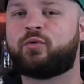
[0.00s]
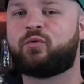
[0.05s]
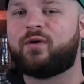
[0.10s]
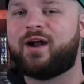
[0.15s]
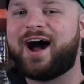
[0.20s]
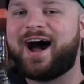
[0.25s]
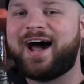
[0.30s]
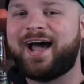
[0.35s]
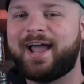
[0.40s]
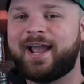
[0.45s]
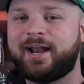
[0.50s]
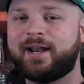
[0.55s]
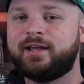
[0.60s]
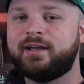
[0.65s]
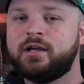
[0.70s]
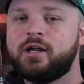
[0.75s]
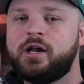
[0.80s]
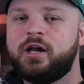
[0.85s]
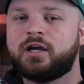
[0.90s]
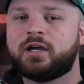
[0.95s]
ride
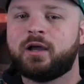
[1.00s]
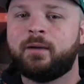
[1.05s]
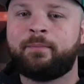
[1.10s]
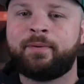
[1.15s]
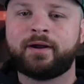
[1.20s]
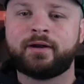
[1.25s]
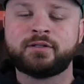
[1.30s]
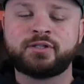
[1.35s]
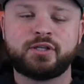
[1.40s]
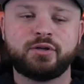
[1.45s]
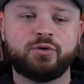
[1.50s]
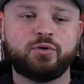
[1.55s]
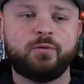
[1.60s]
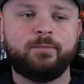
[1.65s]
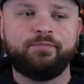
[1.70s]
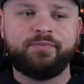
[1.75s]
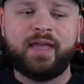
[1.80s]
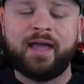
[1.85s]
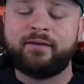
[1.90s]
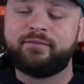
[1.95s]
compared
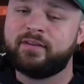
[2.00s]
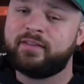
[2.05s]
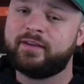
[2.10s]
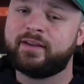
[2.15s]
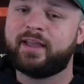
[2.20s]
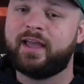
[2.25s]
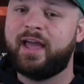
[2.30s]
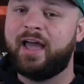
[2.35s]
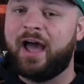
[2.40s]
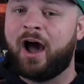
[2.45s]
to everything